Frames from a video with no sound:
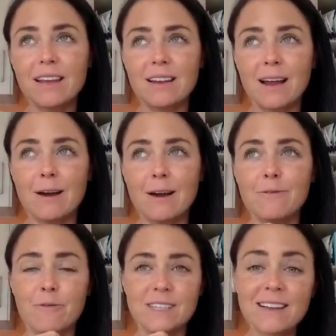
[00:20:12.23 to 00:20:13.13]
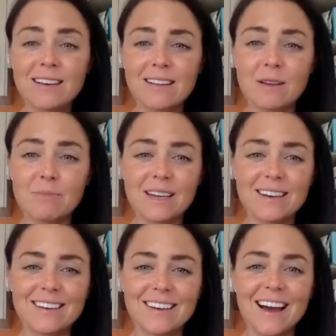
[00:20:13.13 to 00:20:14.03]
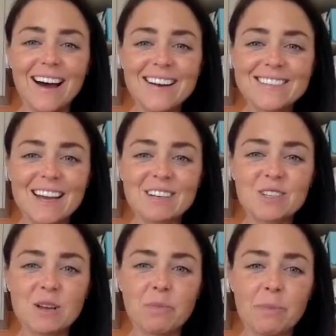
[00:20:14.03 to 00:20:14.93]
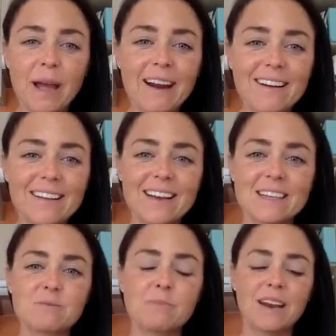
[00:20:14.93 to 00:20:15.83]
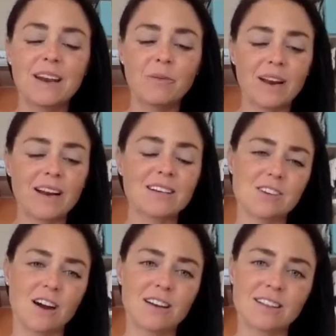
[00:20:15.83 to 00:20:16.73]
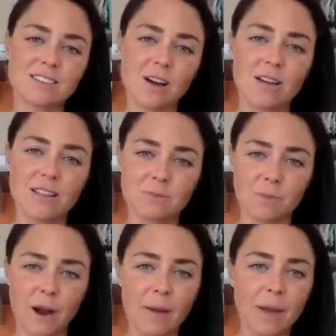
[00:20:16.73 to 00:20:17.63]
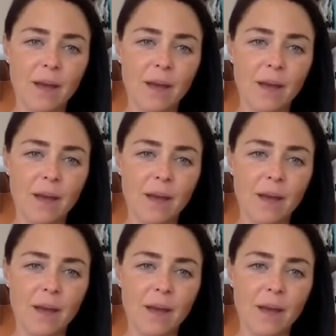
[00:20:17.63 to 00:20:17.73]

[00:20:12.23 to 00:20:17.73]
I've technically been unintentionally preparing this, but when I started this prep,